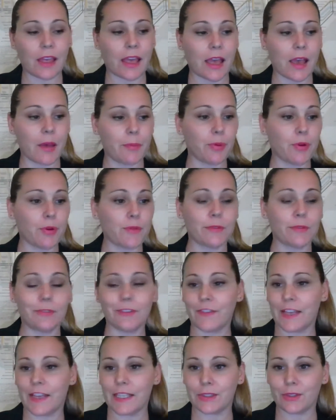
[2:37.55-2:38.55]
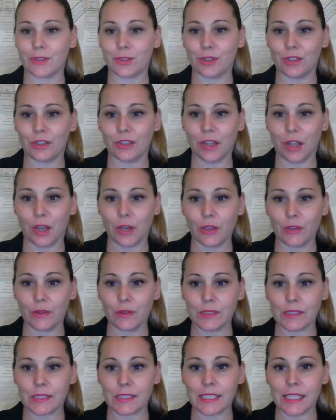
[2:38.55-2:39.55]
approval for VET student
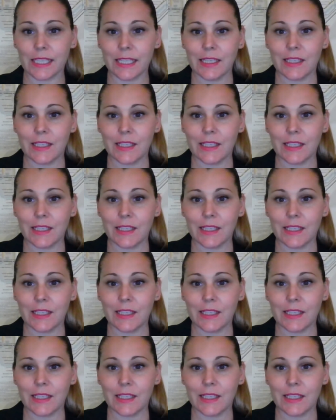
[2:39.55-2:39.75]
loans.